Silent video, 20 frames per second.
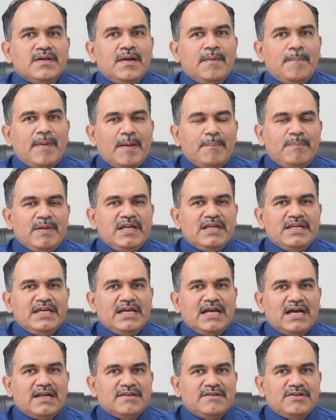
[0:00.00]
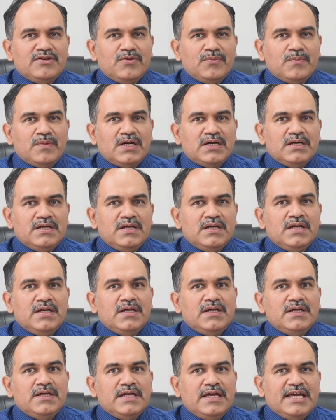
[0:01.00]
Papillary carcinoma,
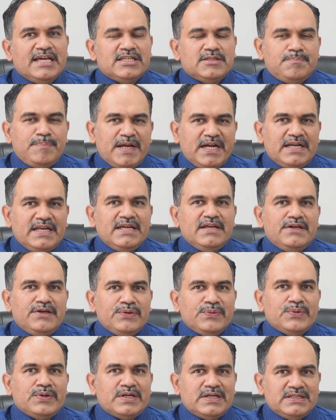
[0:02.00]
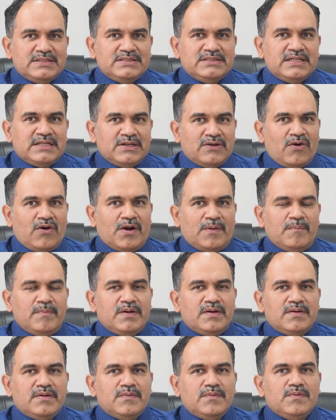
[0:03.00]
expecting cure is the
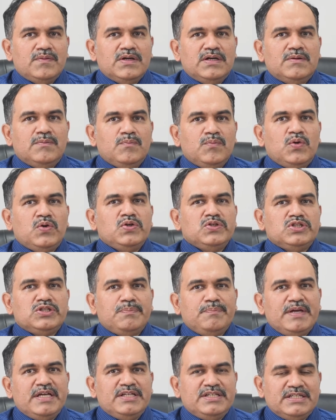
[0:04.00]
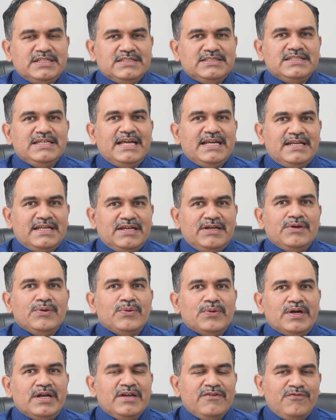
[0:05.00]
norm. Most patients get
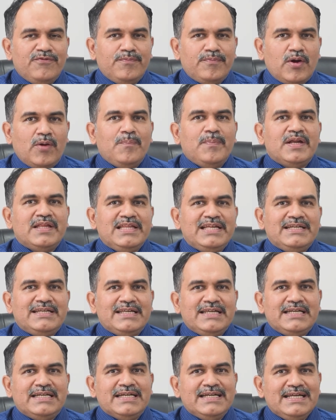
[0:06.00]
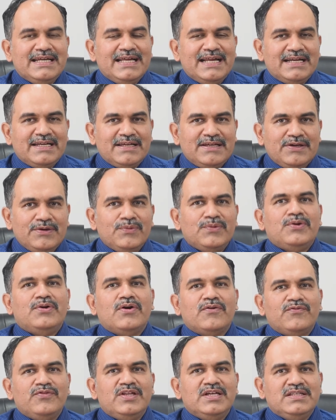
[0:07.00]
cured, if properly treated, get cured
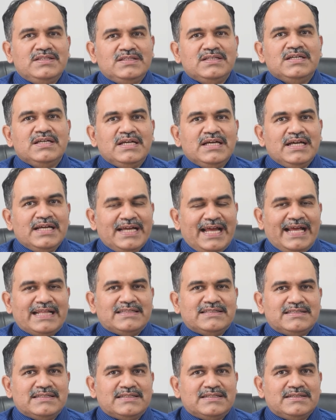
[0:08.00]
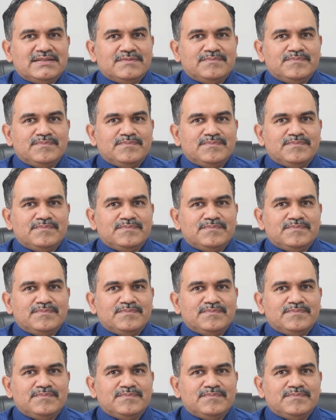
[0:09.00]
of this cancer.